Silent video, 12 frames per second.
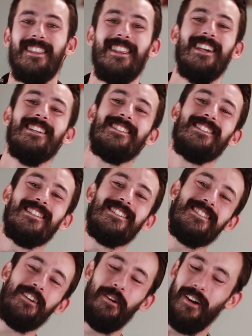This is
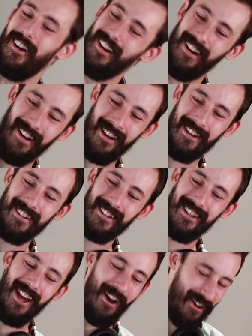so,
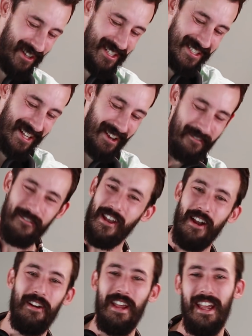that was like
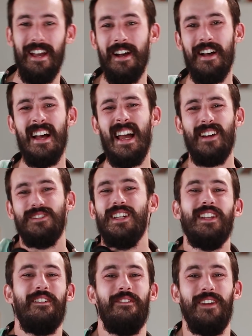it
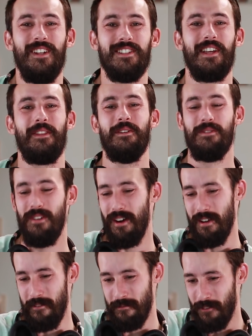really feels like those
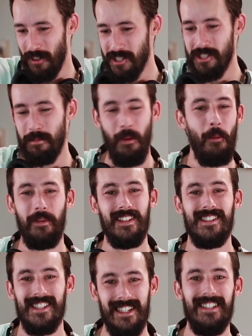very first
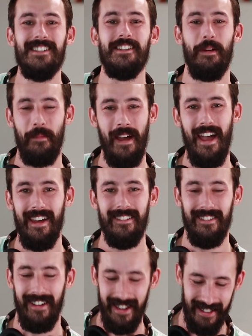moments in
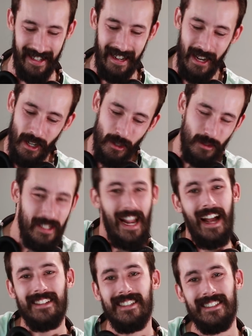Japan, right? Like
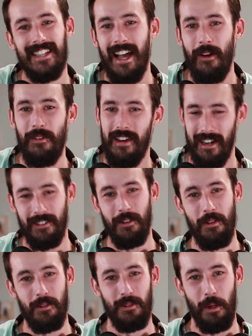reacting to how
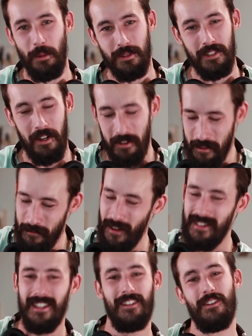narrow the roads are and the
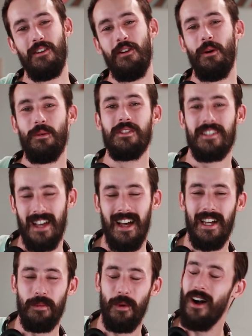fact that there are no
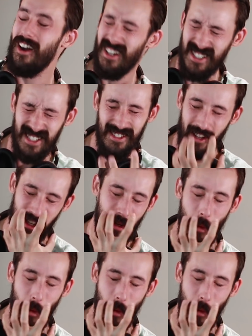sidewalks and talking